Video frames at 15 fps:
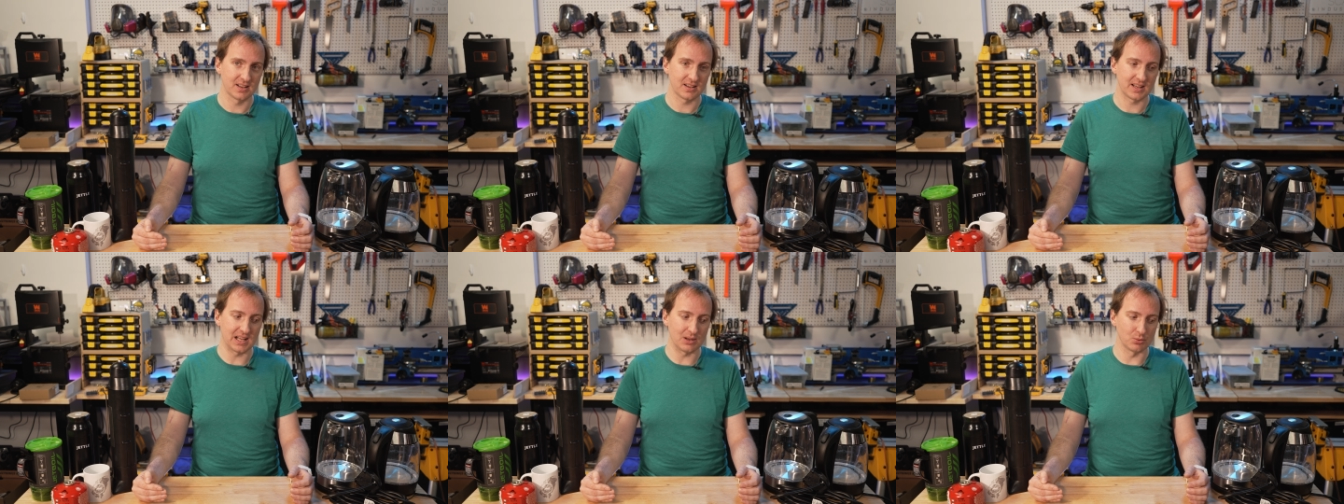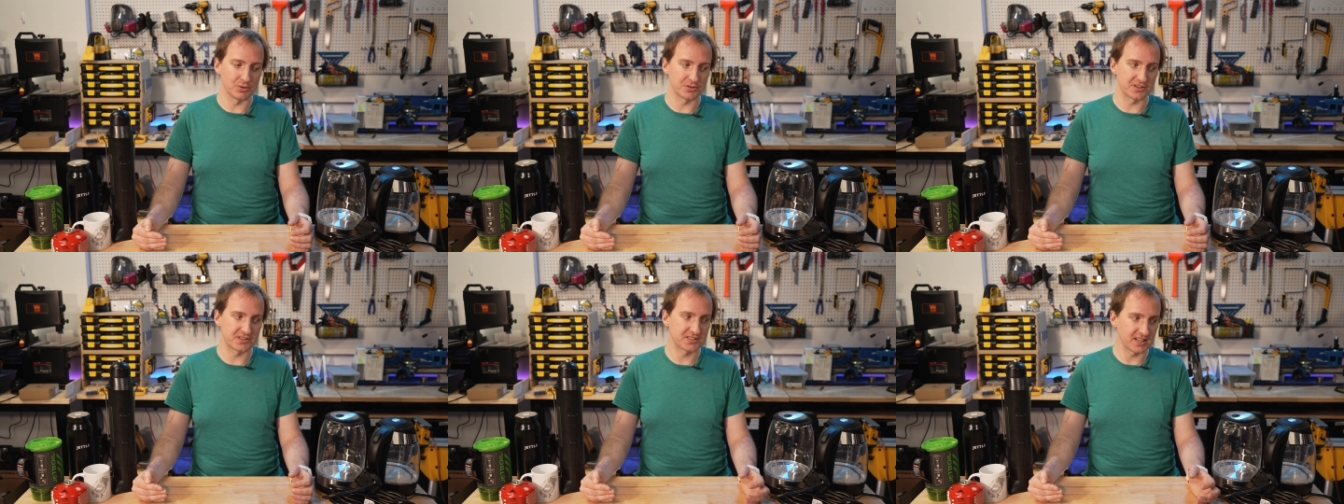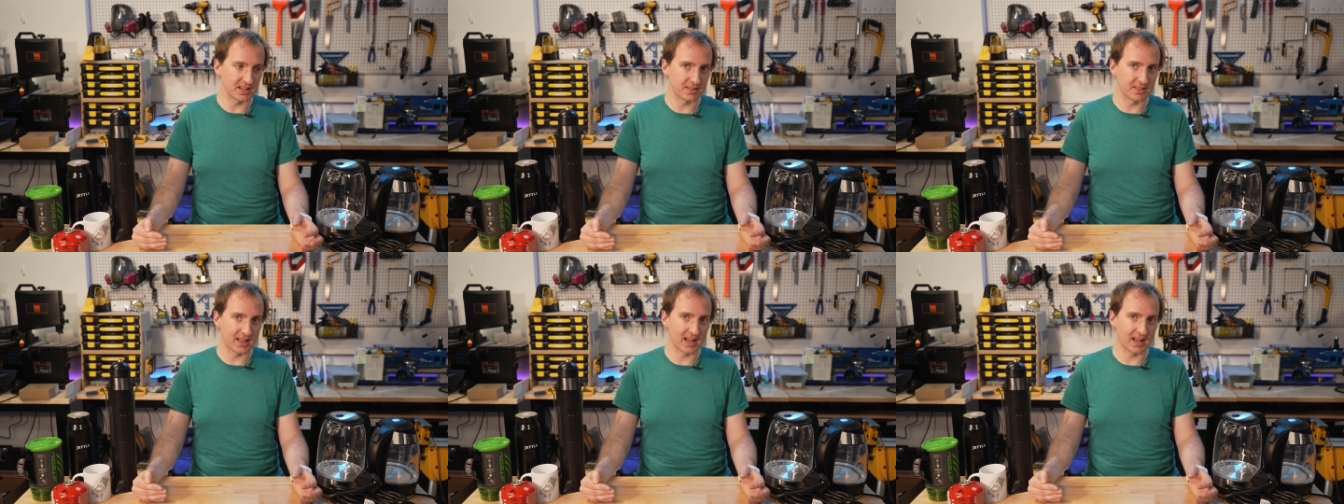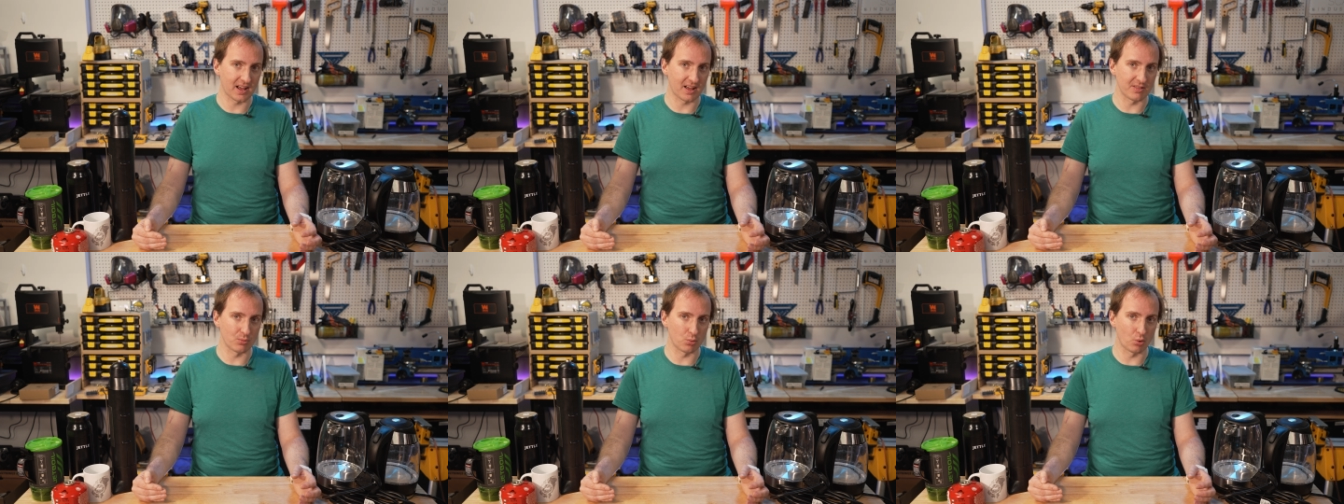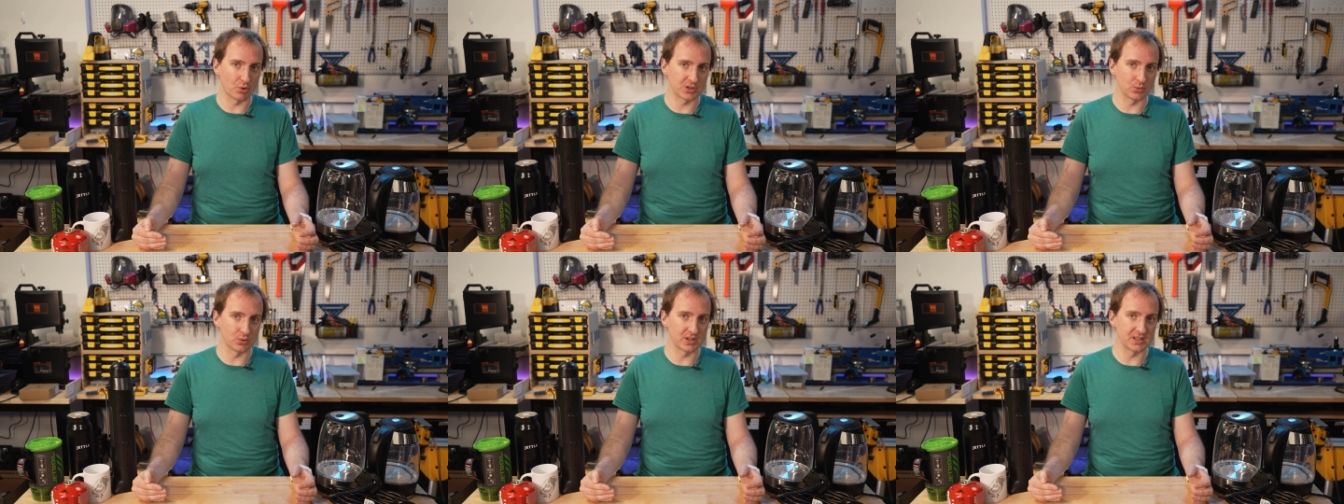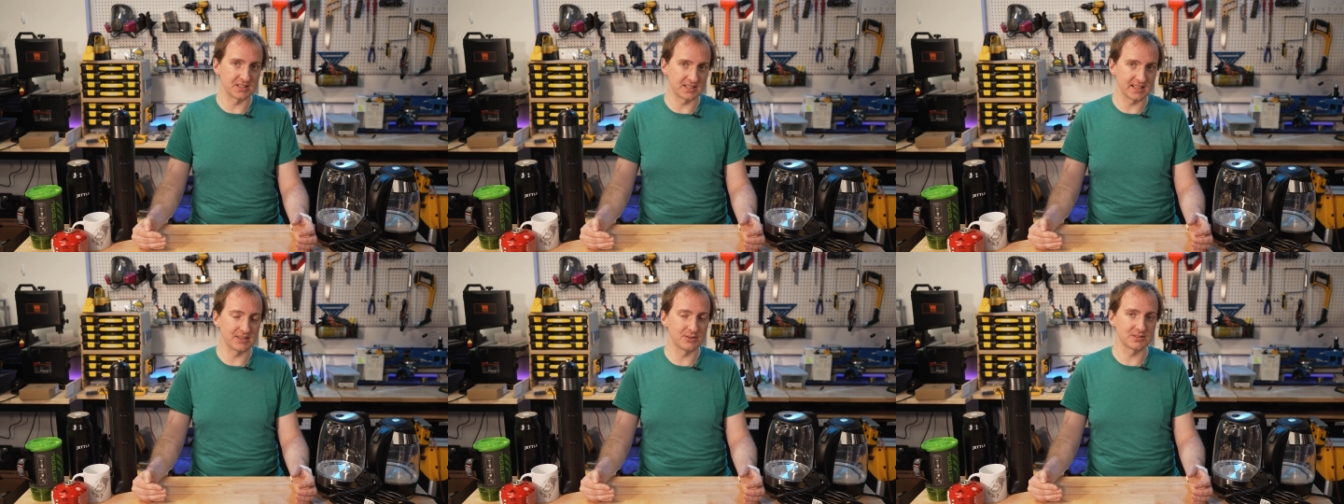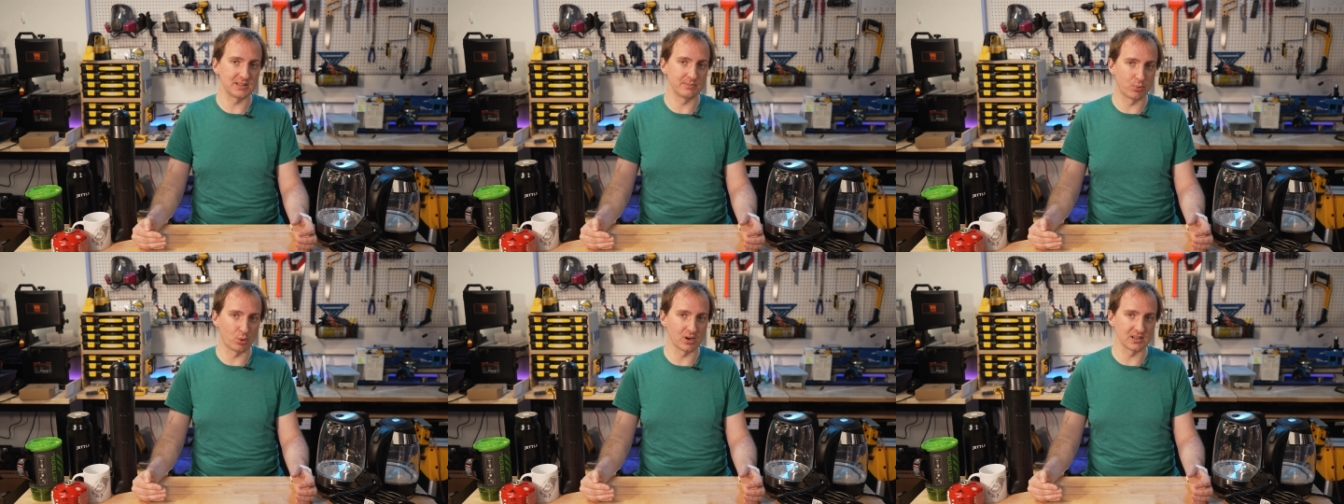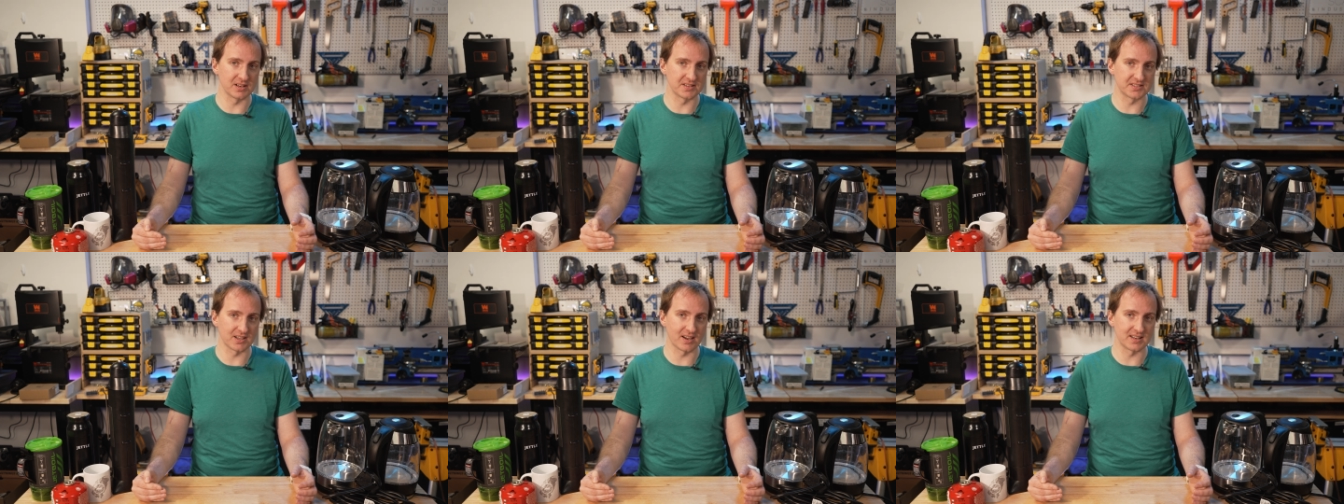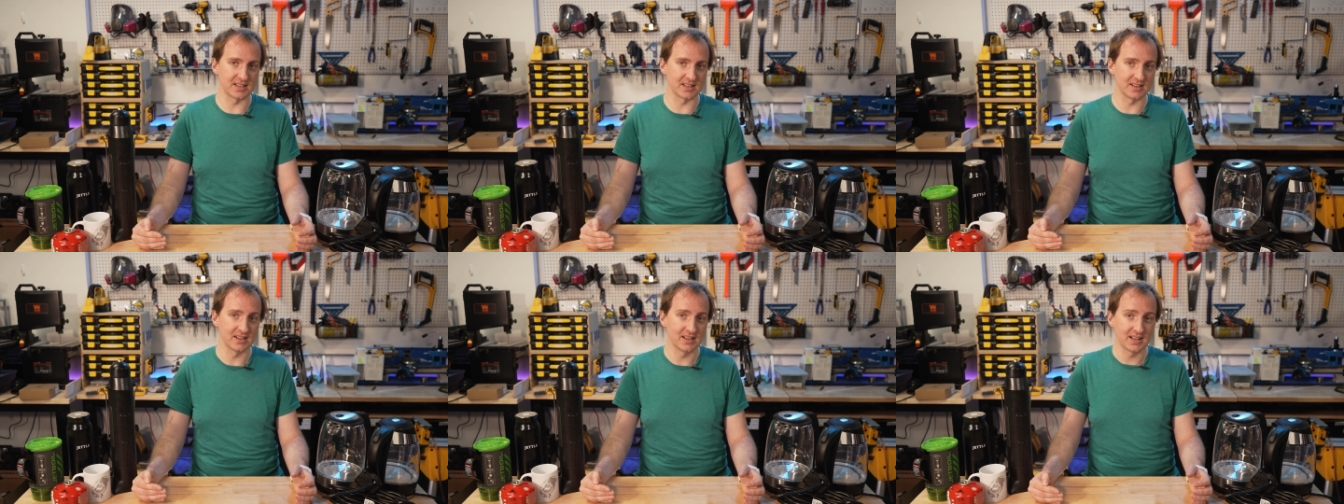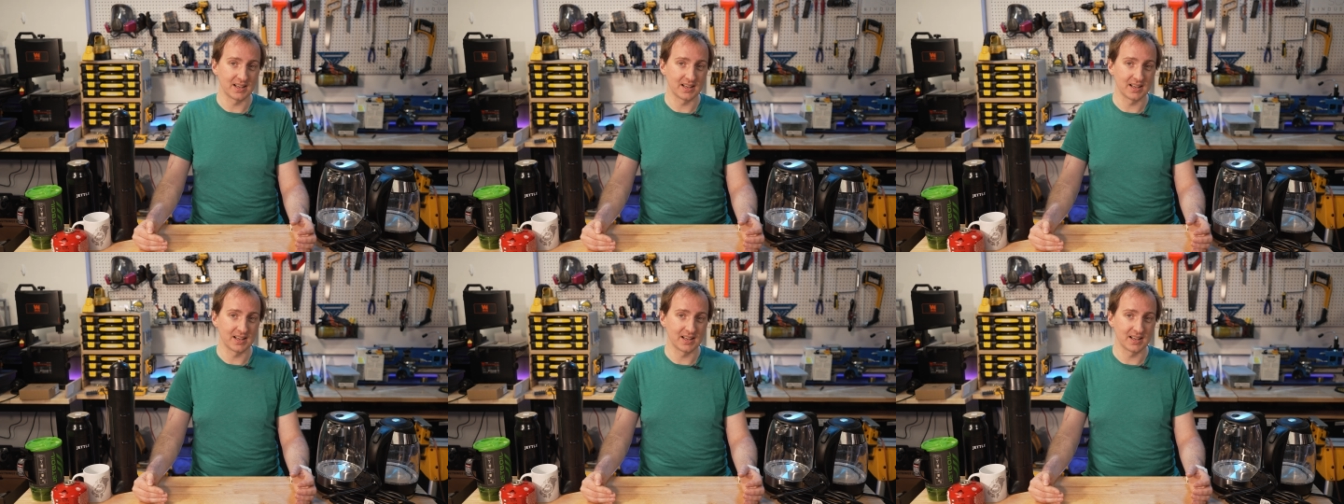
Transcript: it will just sit there and the water will continuously boil inside it.